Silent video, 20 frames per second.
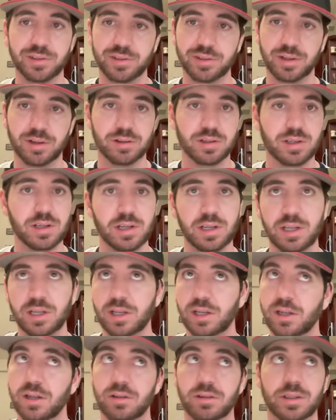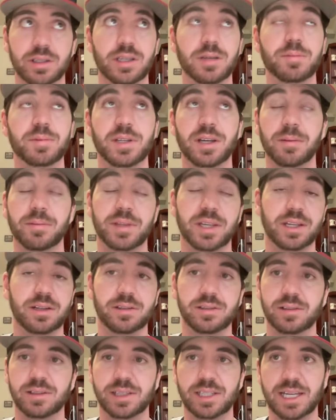So we'll keep you
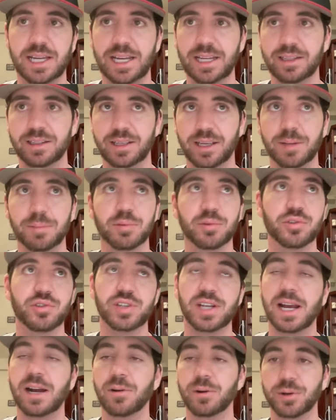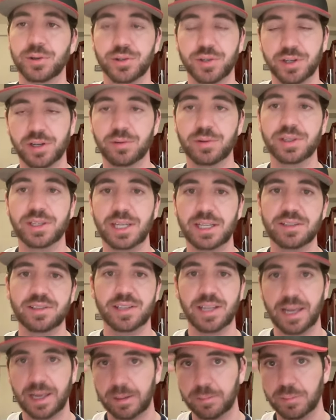updated on that. April showers, you know what they
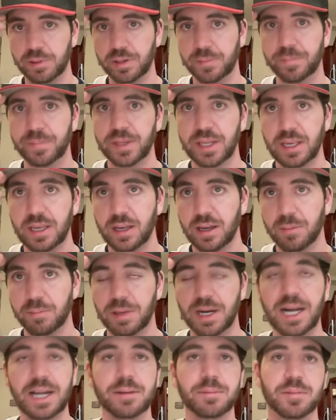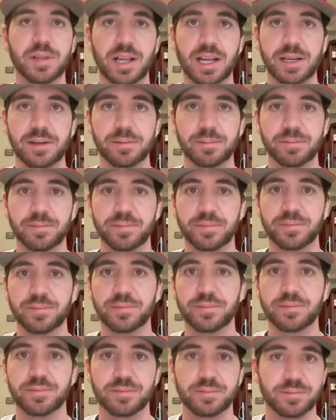say. But bottom line,
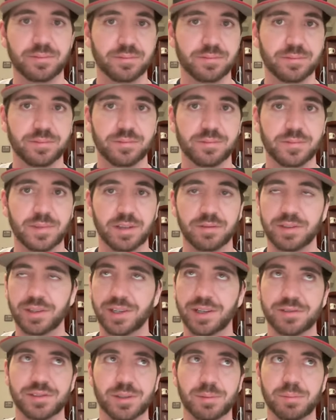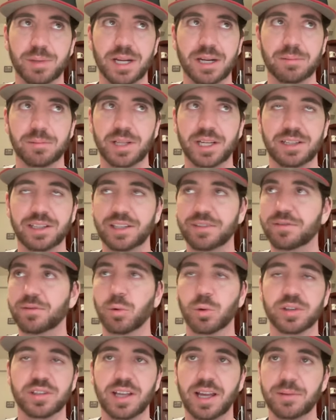I feel like I've said bottom line like
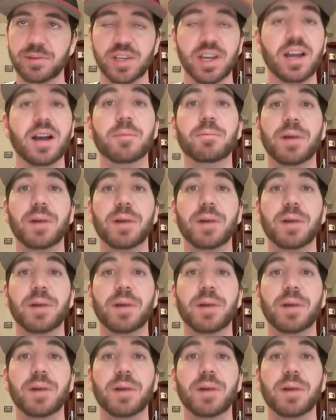four times.